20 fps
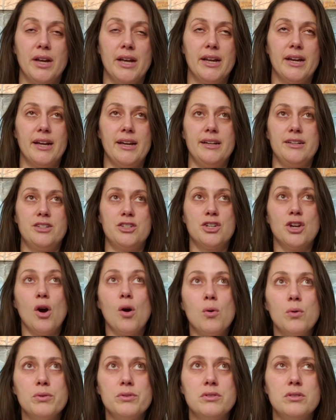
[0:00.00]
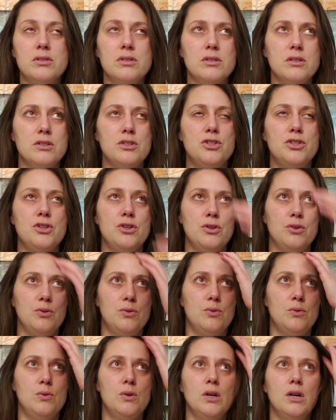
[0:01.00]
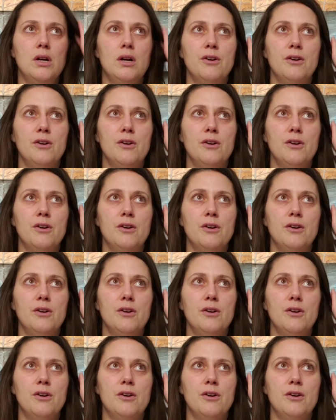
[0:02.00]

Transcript: and I chose to